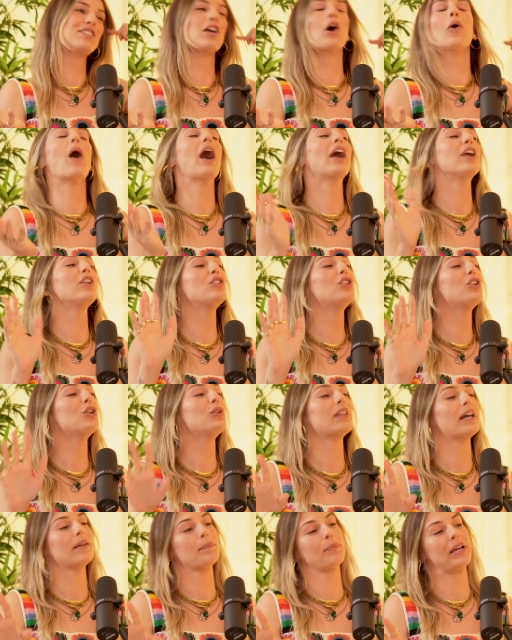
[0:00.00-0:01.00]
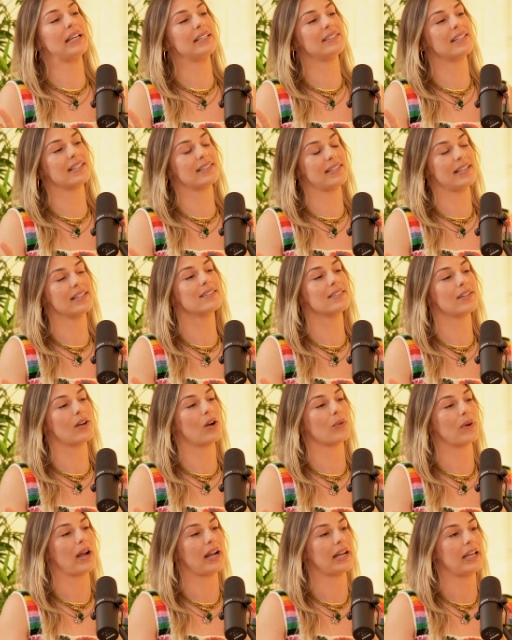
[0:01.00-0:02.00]
So I knew that place existed
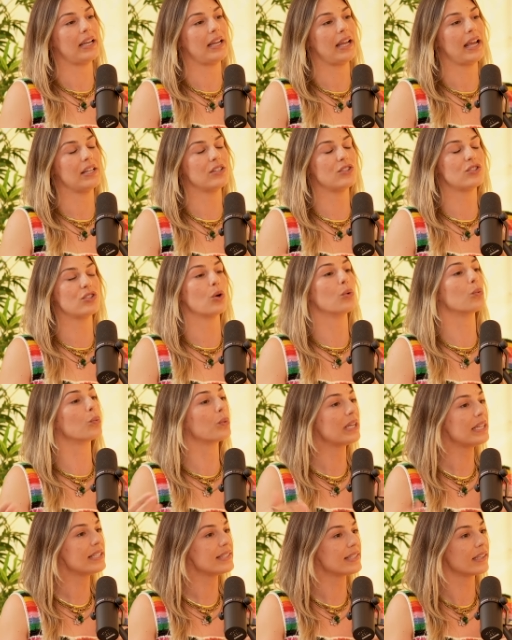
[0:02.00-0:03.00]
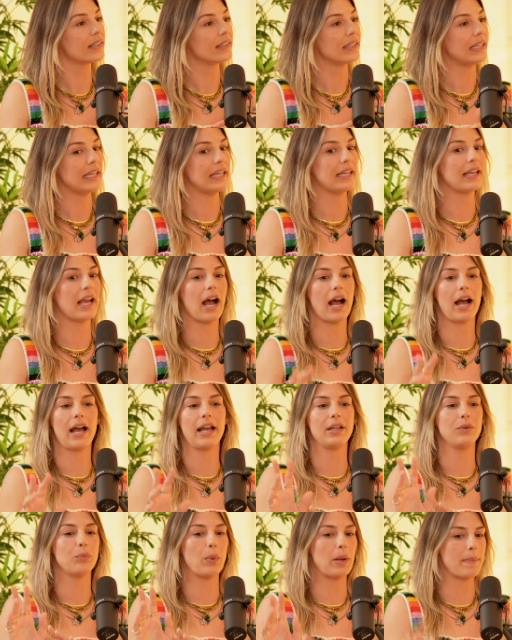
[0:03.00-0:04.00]
already. And so recently
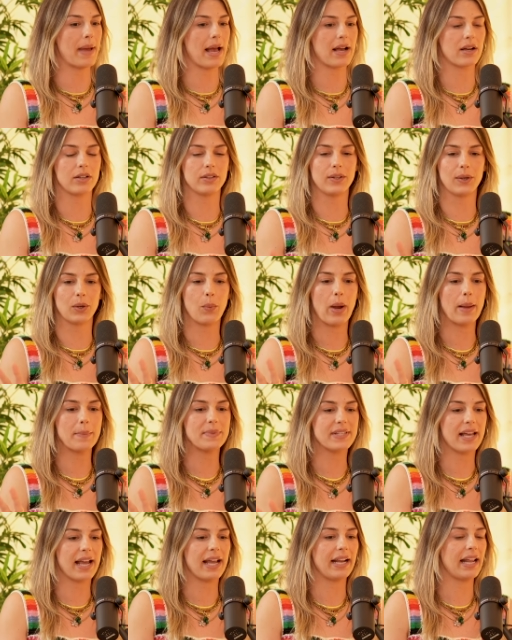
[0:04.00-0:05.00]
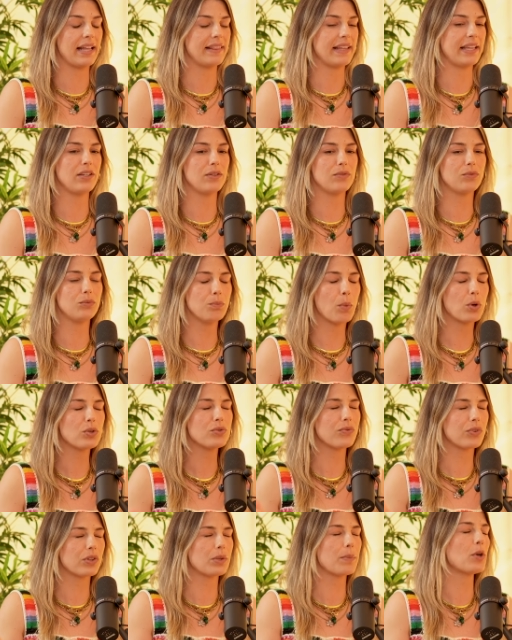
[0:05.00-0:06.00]
I went back on their website and they most
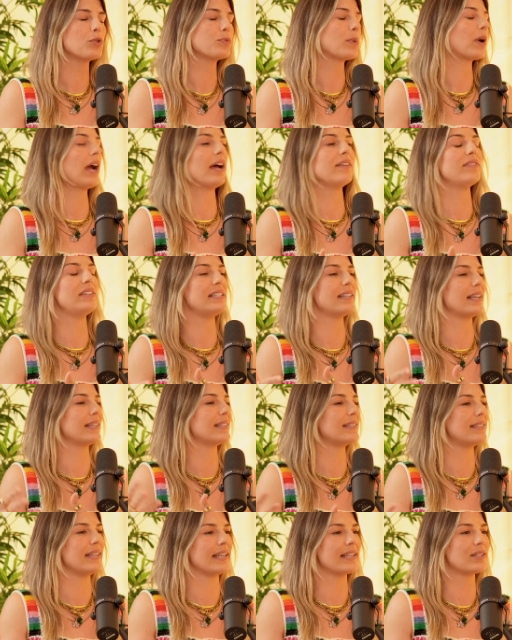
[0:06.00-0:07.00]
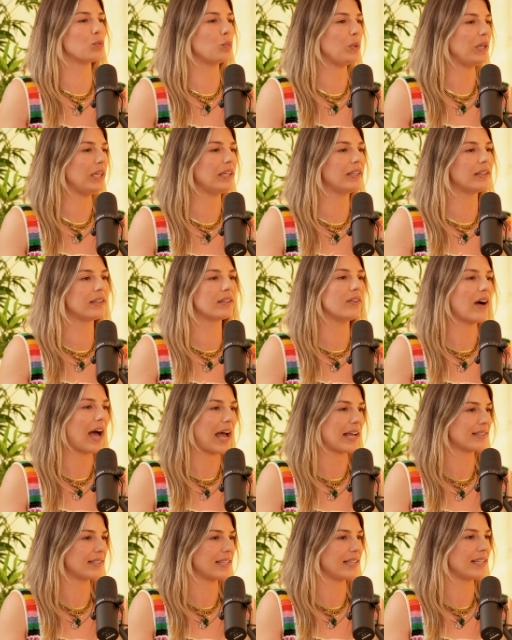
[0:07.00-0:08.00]
for the most part have these like 6-week
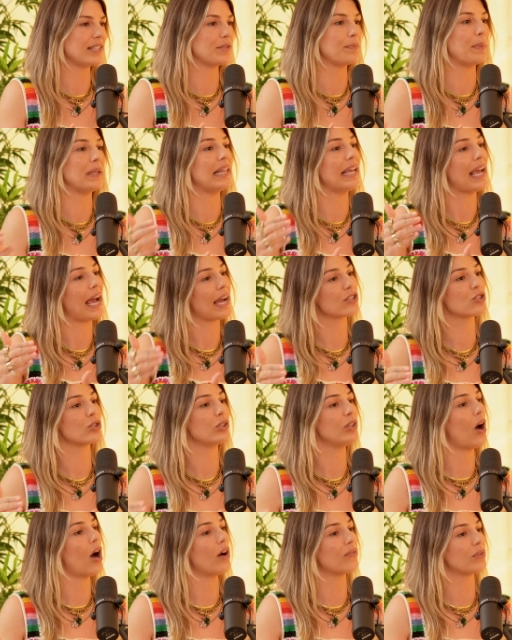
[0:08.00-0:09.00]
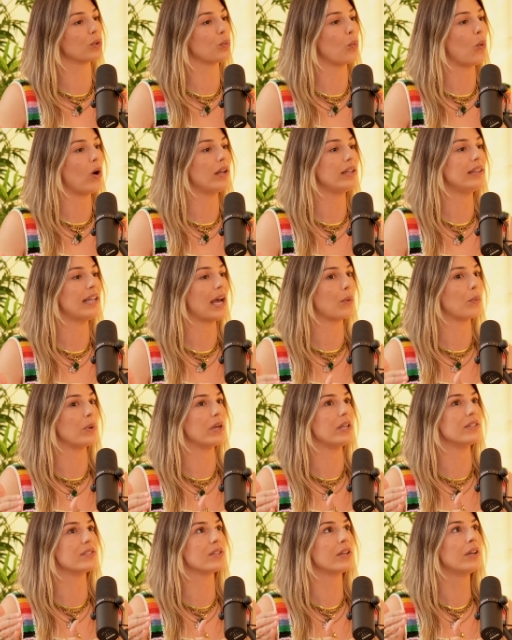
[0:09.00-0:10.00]
classes, but they actually offered one that
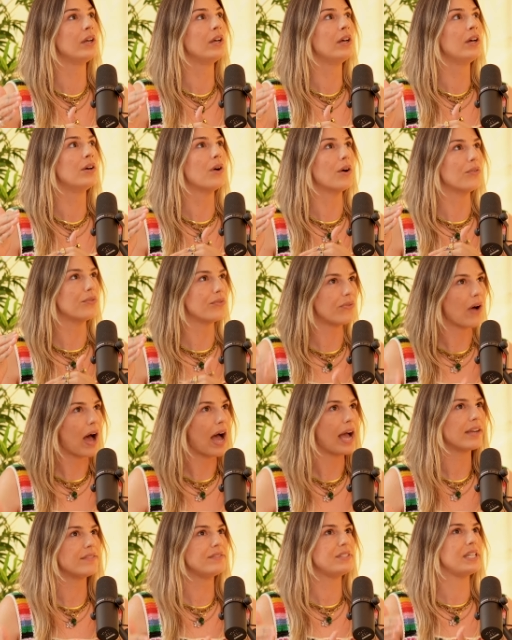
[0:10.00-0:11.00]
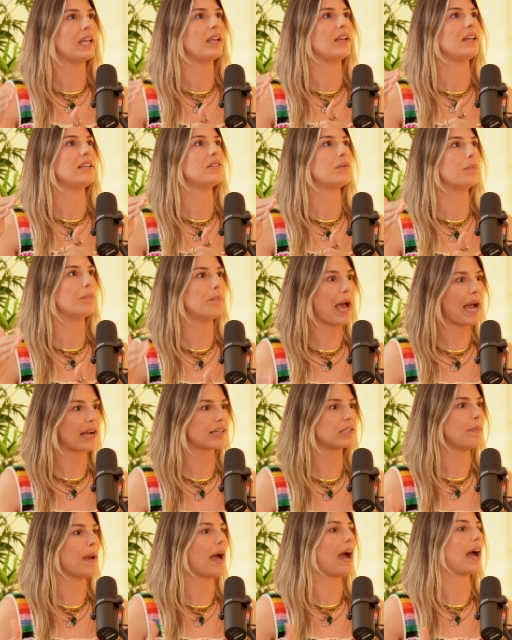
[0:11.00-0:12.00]
was five days back
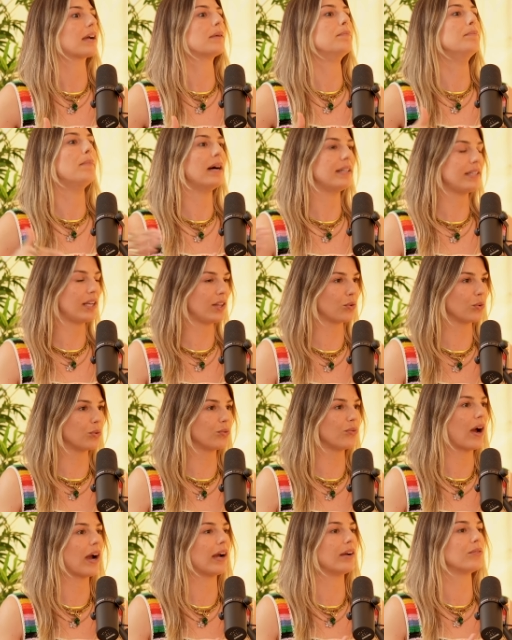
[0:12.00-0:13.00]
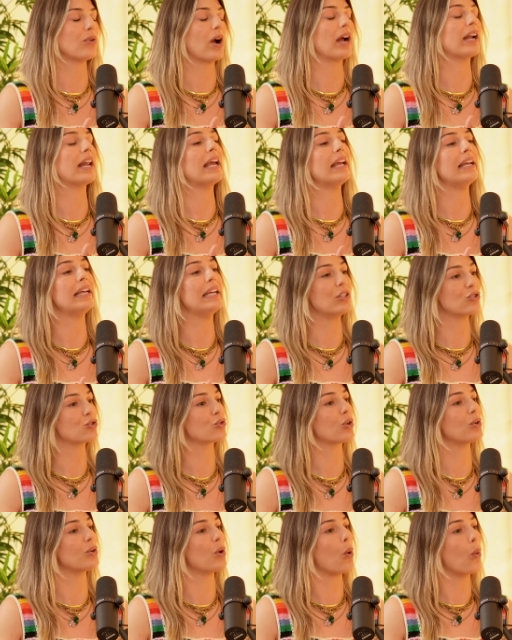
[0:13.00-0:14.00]
to back, Monday through Friday,
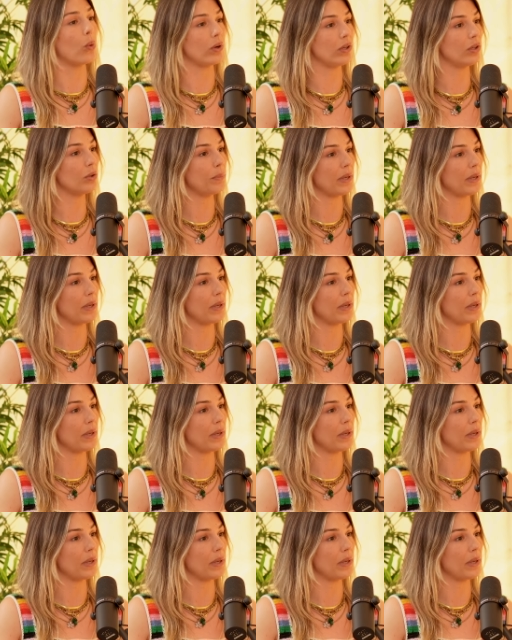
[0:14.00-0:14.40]
intro to oil